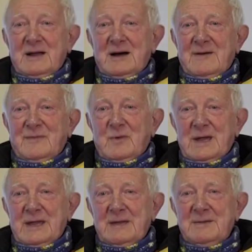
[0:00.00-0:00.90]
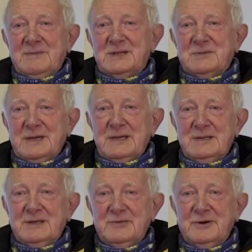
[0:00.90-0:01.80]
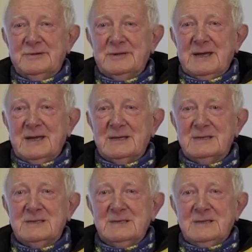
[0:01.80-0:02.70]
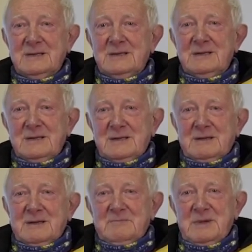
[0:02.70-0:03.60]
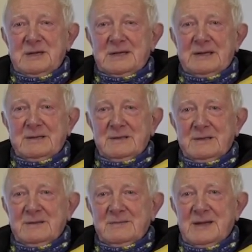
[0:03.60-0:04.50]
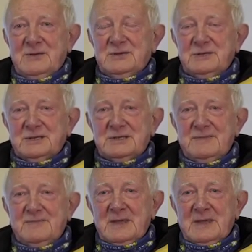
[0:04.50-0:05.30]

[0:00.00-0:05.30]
halfway between the road and Mere Gill entrance.